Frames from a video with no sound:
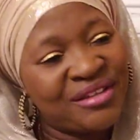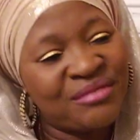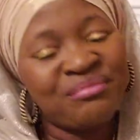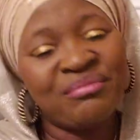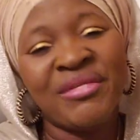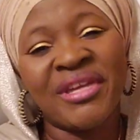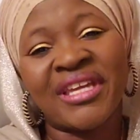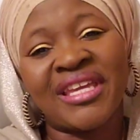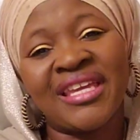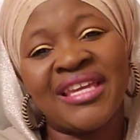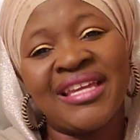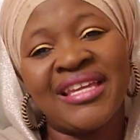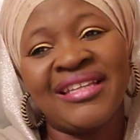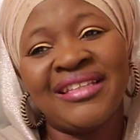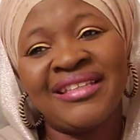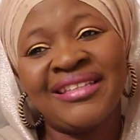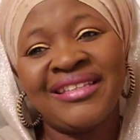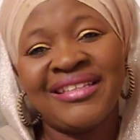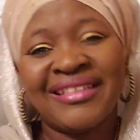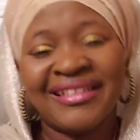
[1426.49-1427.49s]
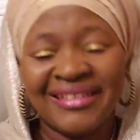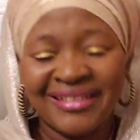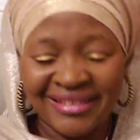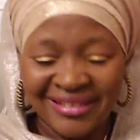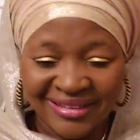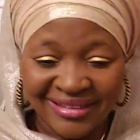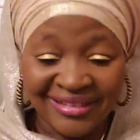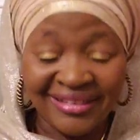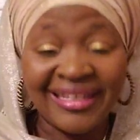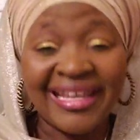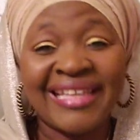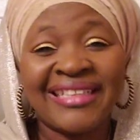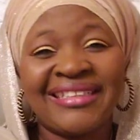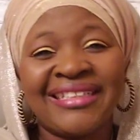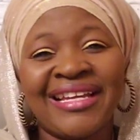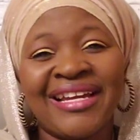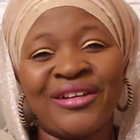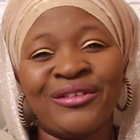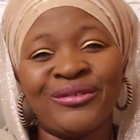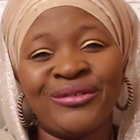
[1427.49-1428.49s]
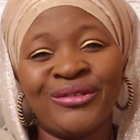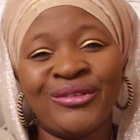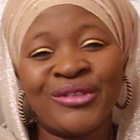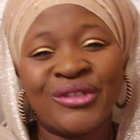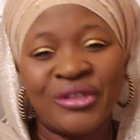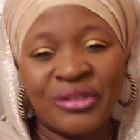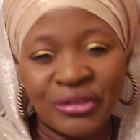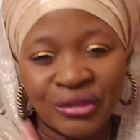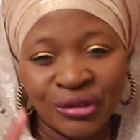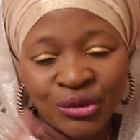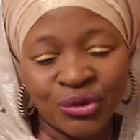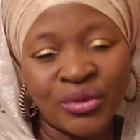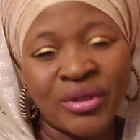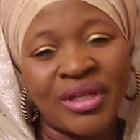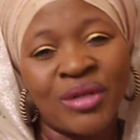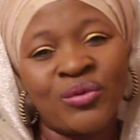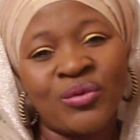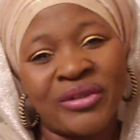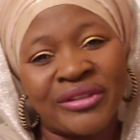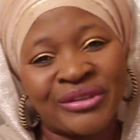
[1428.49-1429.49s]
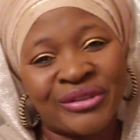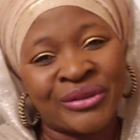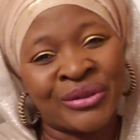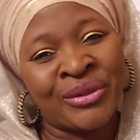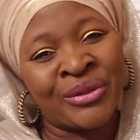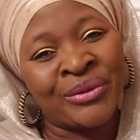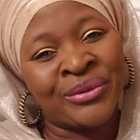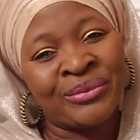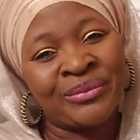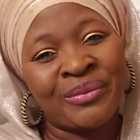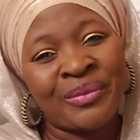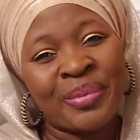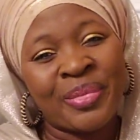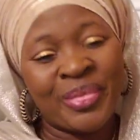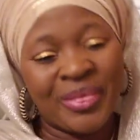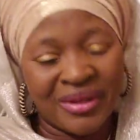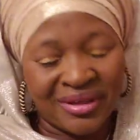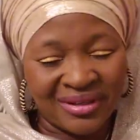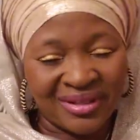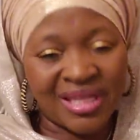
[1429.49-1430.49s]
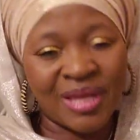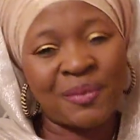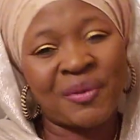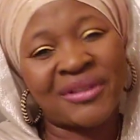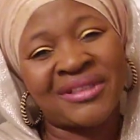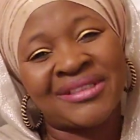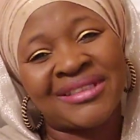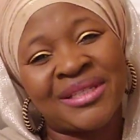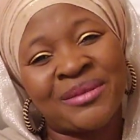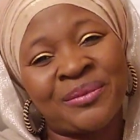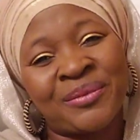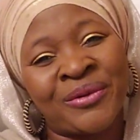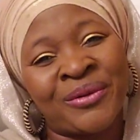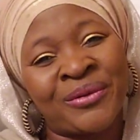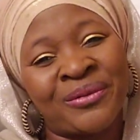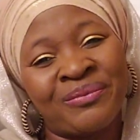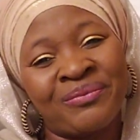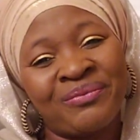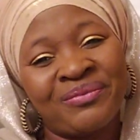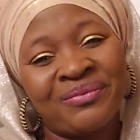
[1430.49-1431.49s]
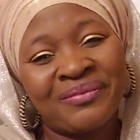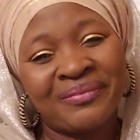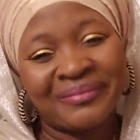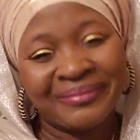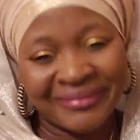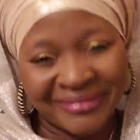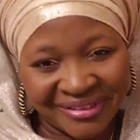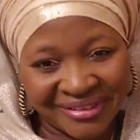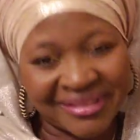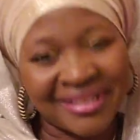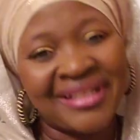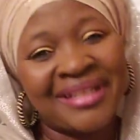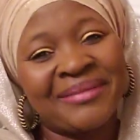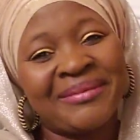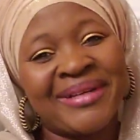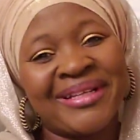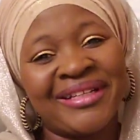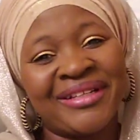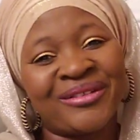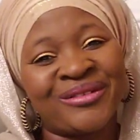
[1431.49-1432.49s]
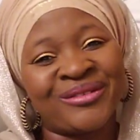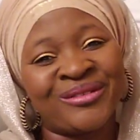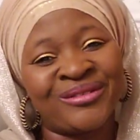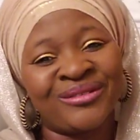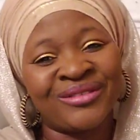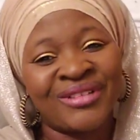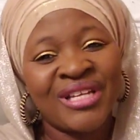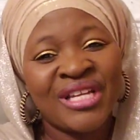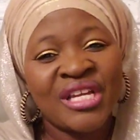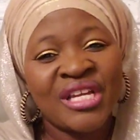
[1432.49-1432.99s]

making 9 down, 21 to go. Keep it simple. Salam alaikum.